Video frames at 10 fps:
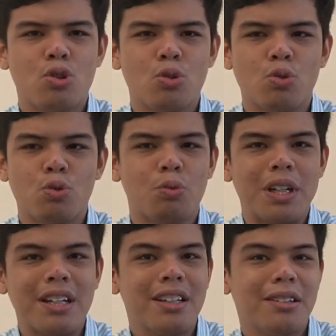to
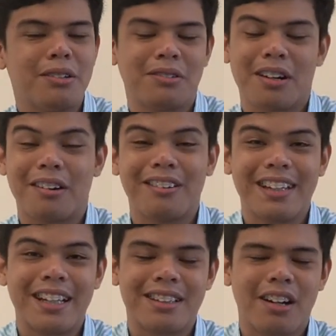read
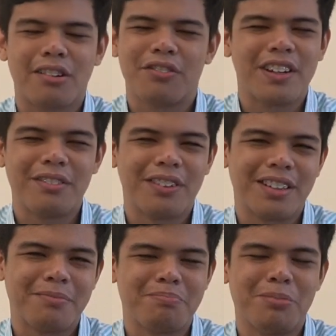our
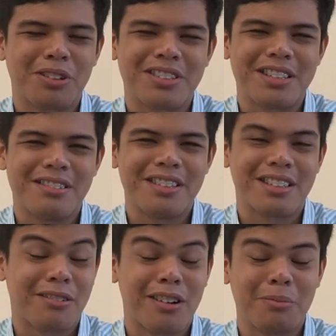favorite book
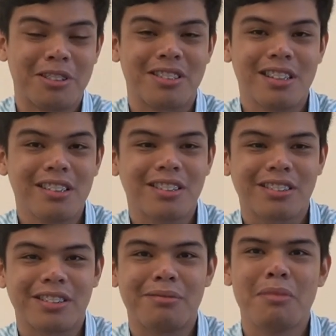series, Geronimo
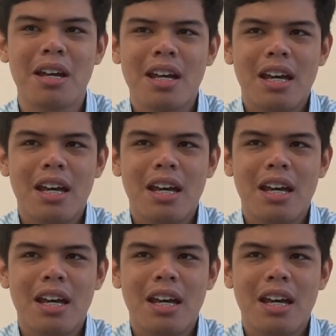Stilton.